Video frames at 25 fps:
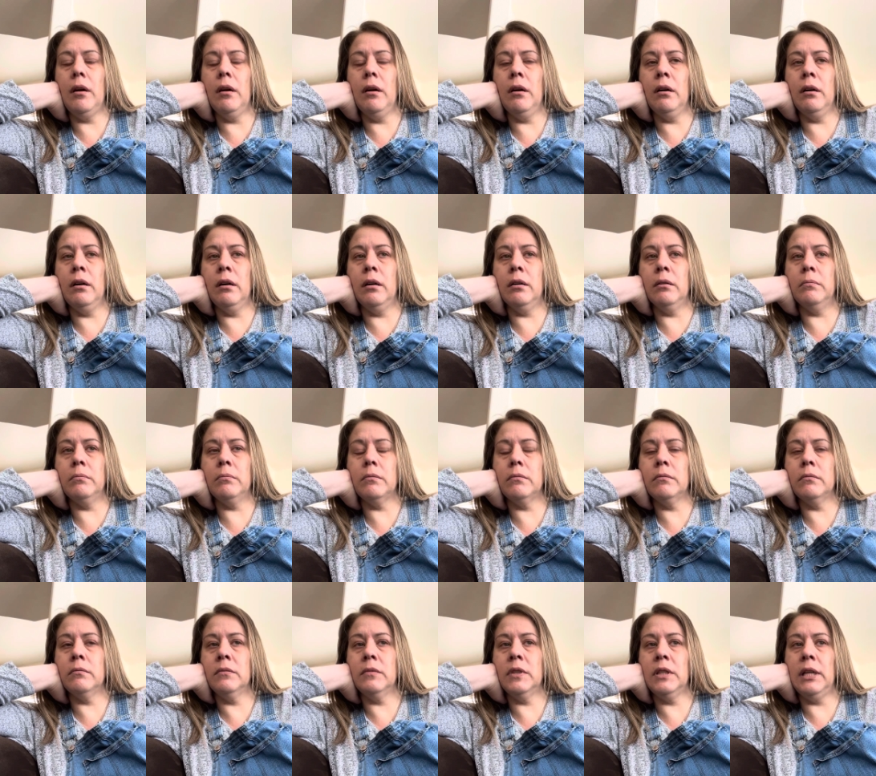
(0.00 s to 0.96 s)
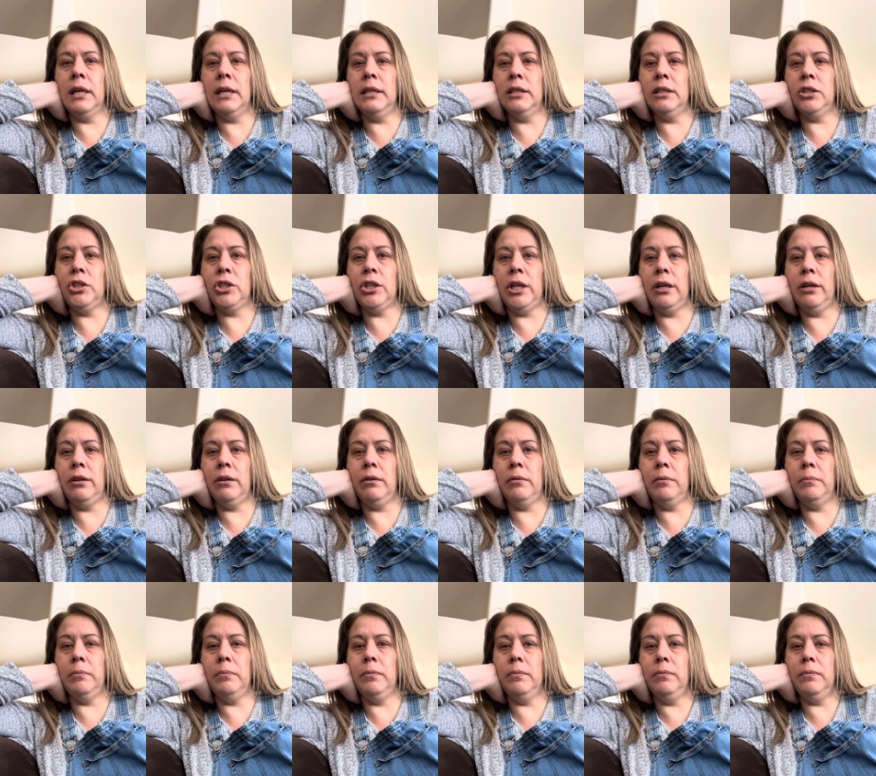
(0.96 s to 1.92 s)
Um, kind of share
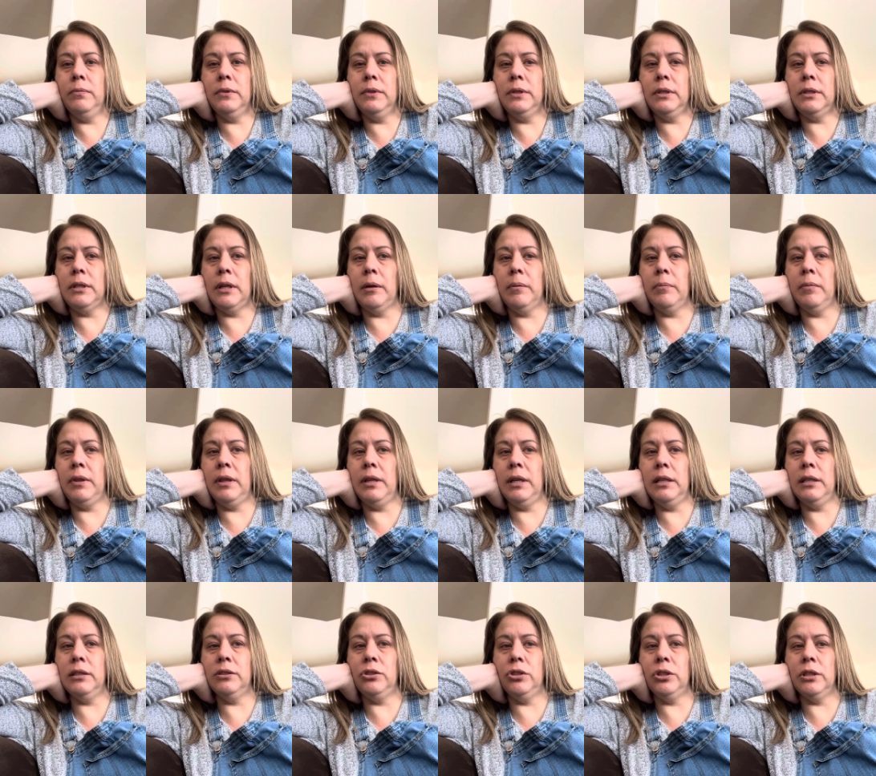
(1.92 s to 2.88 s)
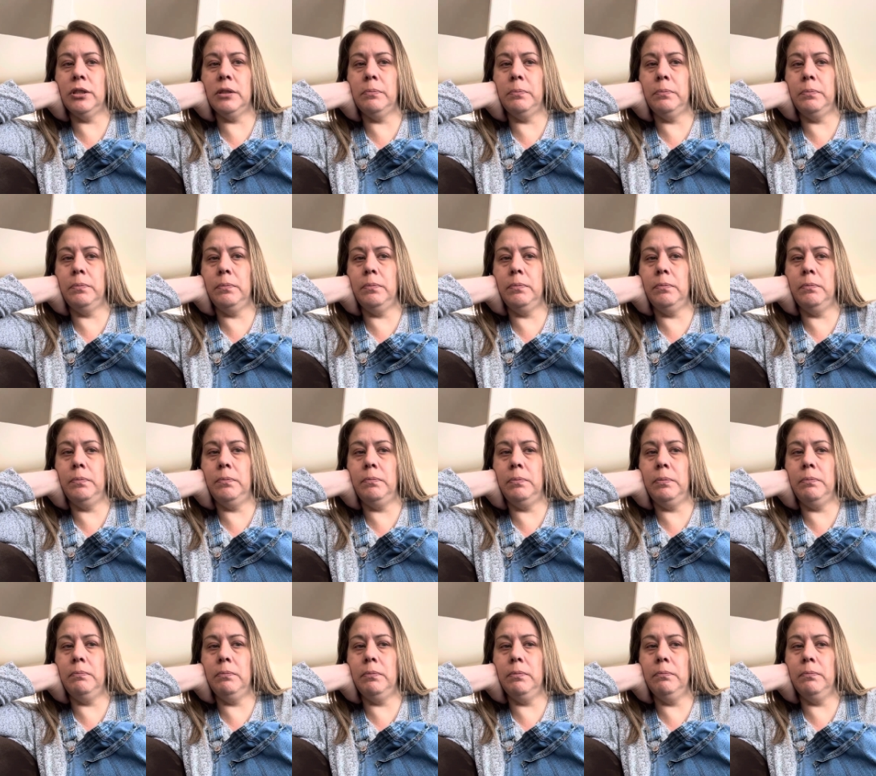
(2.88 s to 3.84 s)
some things just
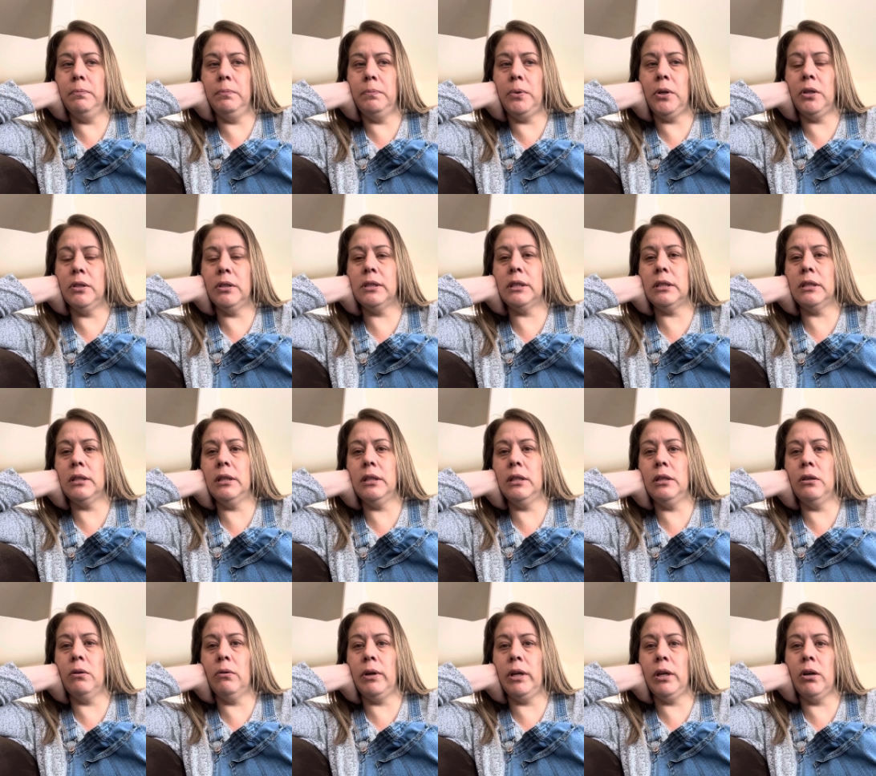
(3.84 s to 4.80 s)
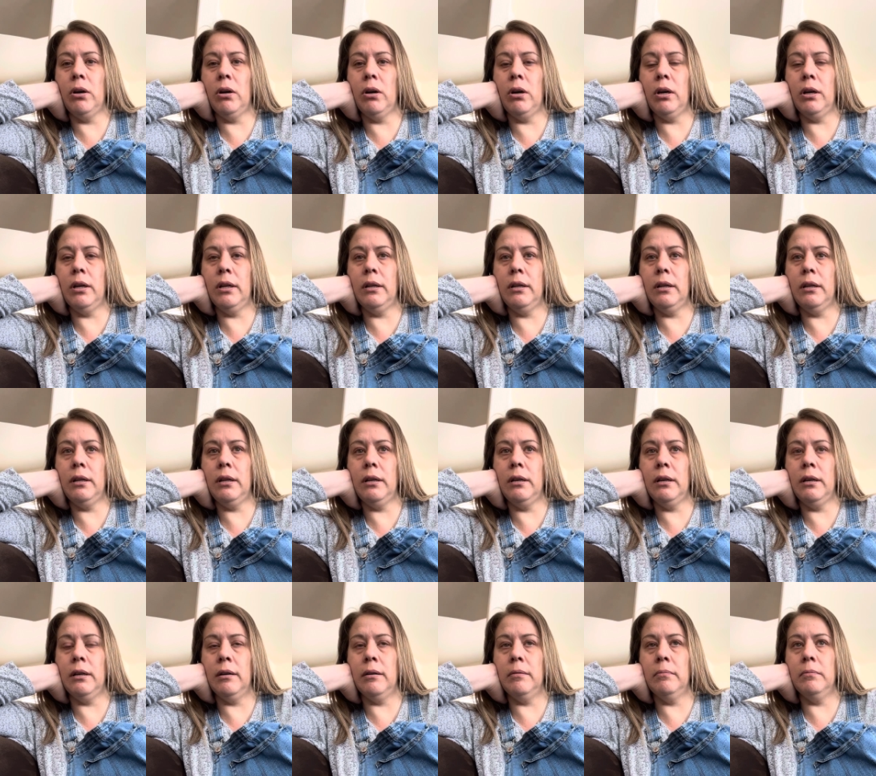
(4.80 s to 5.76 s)
personally going on
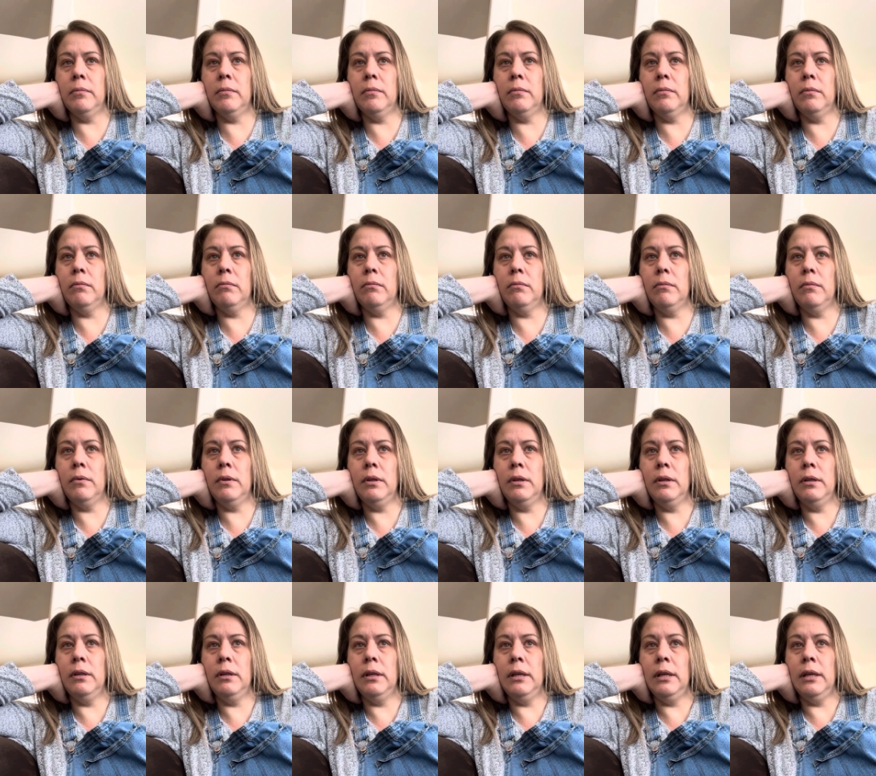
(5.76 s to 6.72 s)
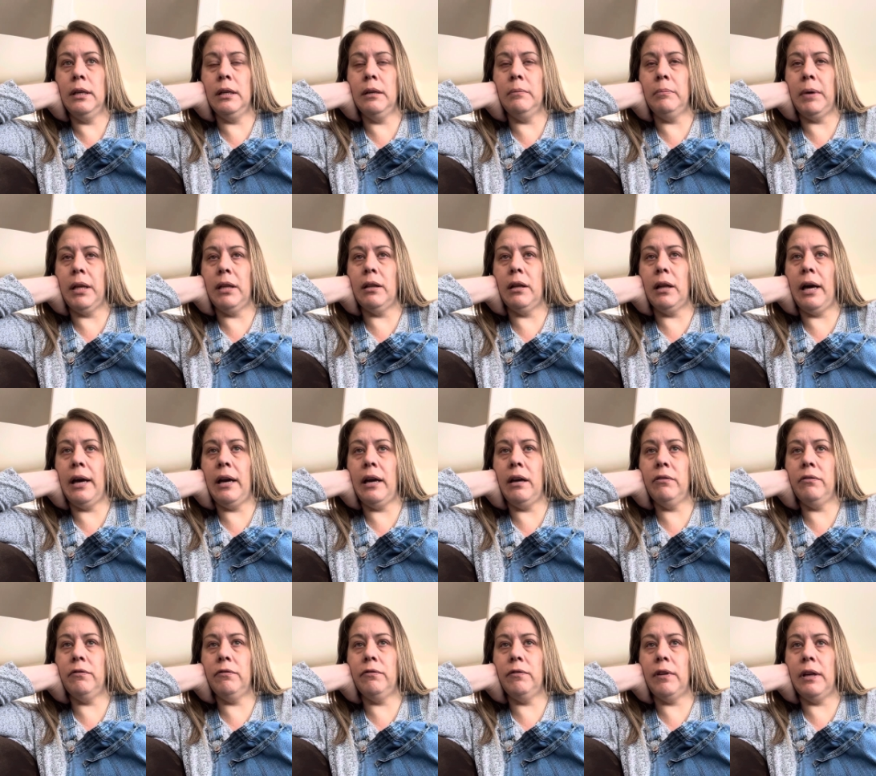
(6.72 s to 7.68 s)
um, in my
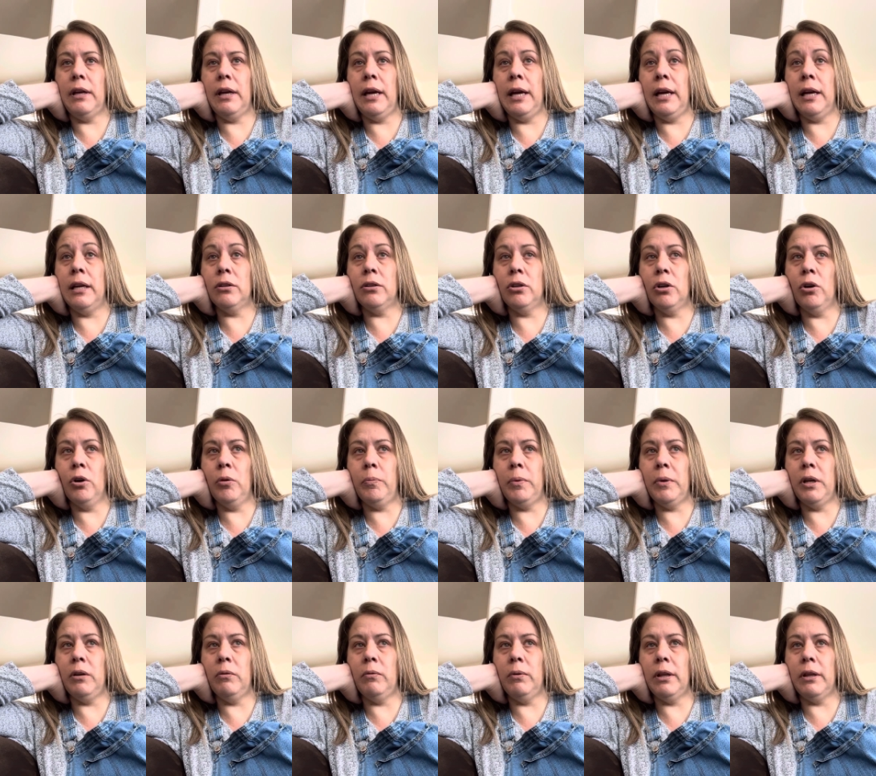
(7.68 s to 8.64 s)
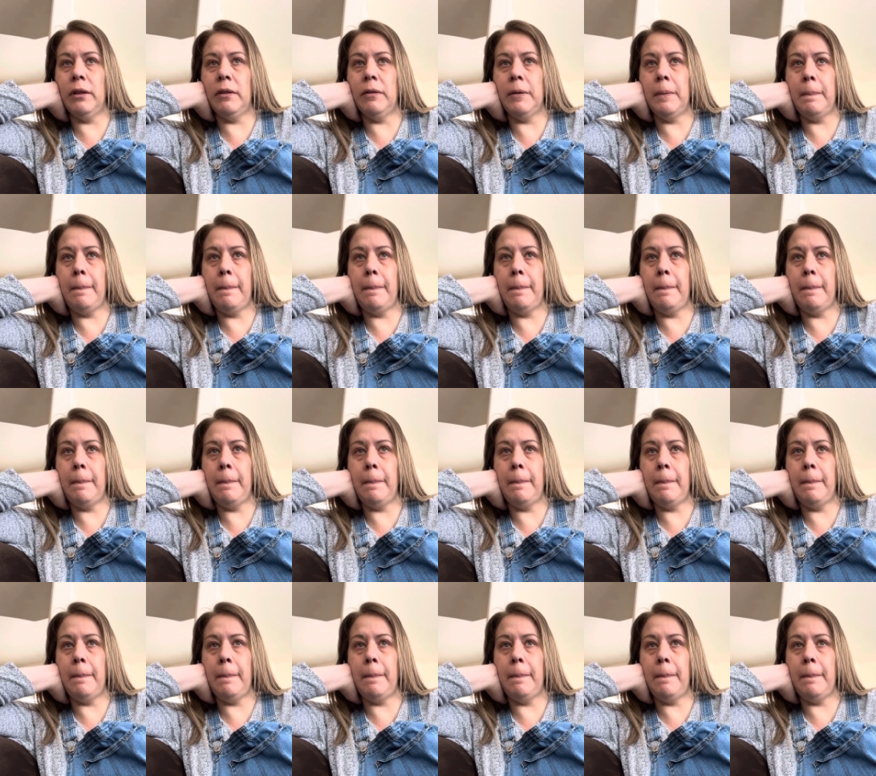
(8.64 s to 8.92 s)
life and coping with